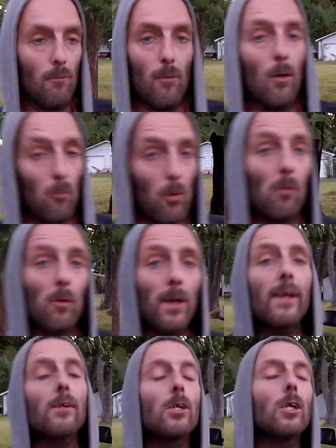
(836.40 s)
real
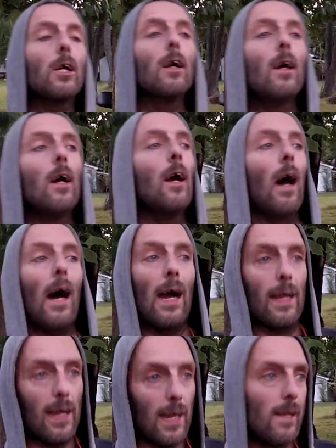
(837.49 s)
rich. I
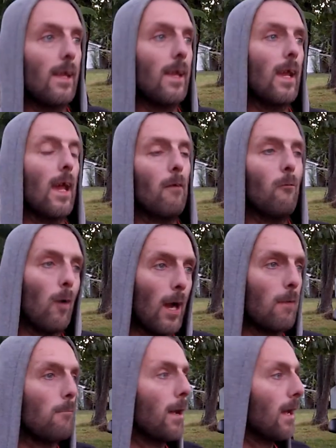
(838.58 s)
need to get a
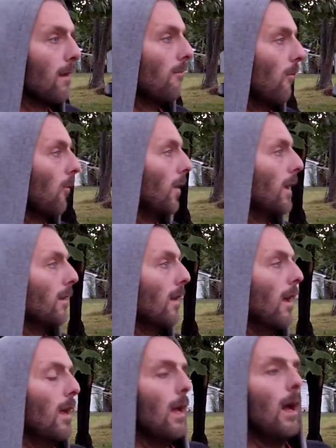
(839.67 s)
wideband for it.
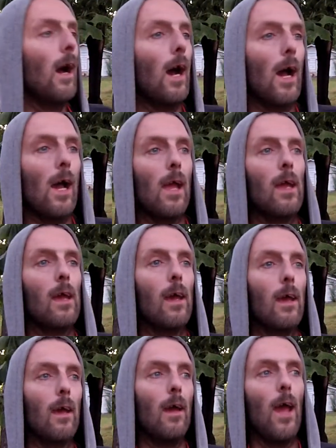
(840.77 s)
I
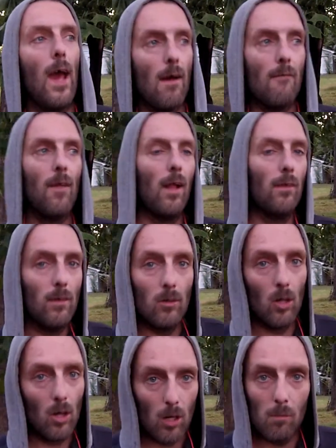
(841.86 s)
have that little
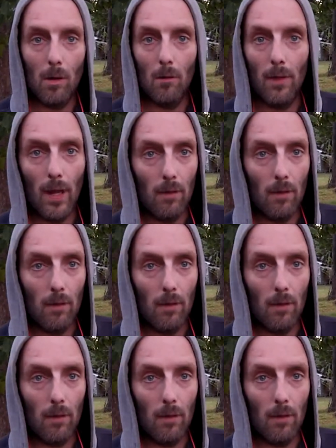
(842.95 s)
turbo that I